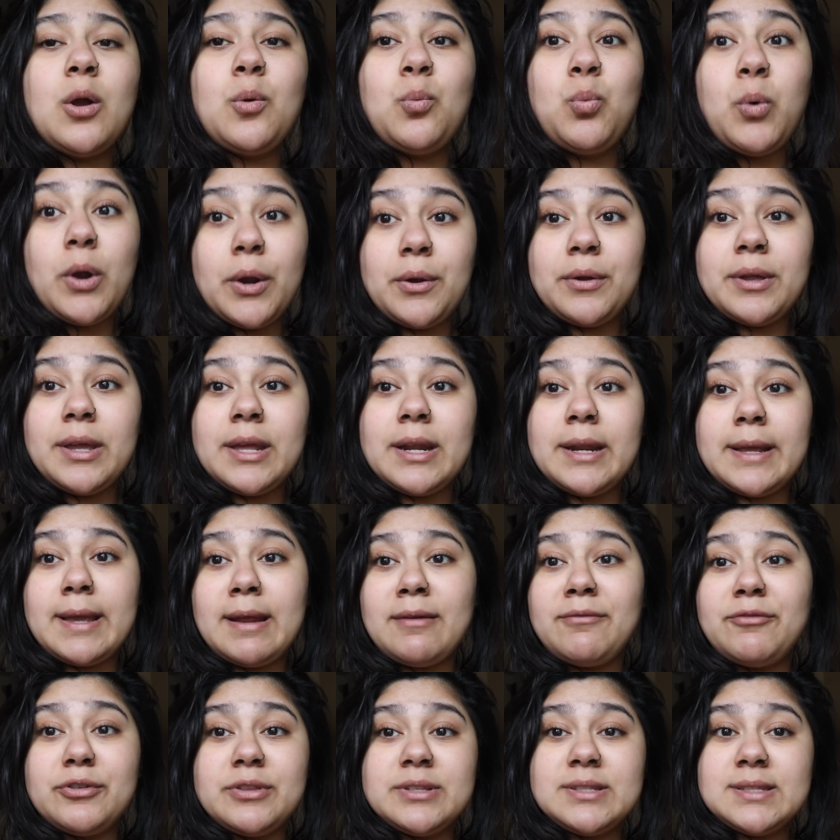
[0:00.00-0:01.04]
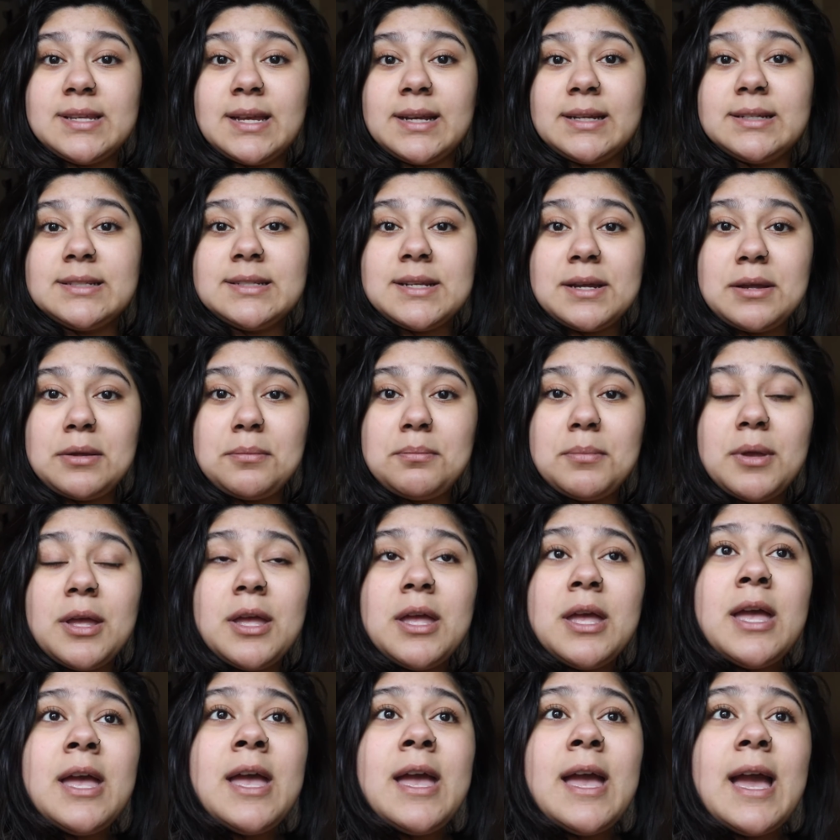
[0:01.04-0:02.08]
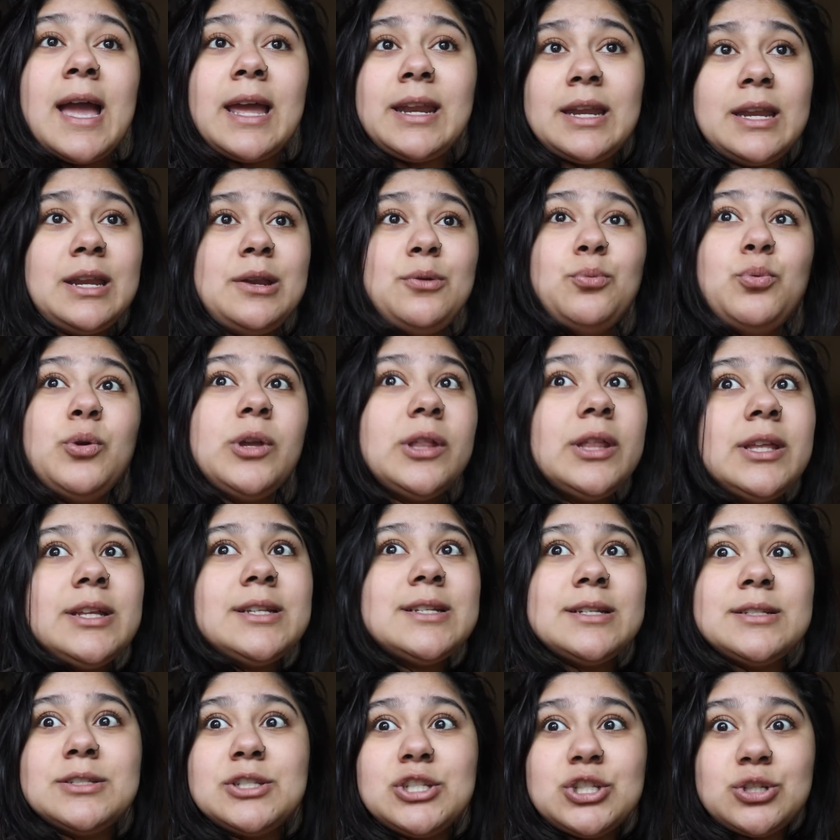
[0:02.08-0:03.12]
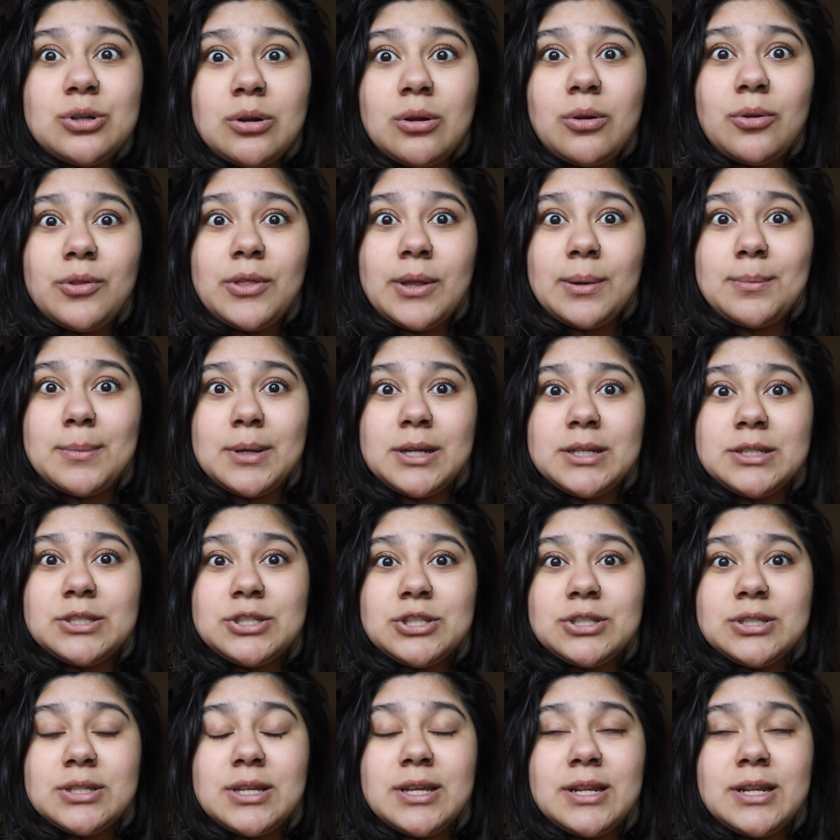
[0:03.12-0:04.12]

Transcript: wearing it again for the second time, I did, really didn't struggle that much.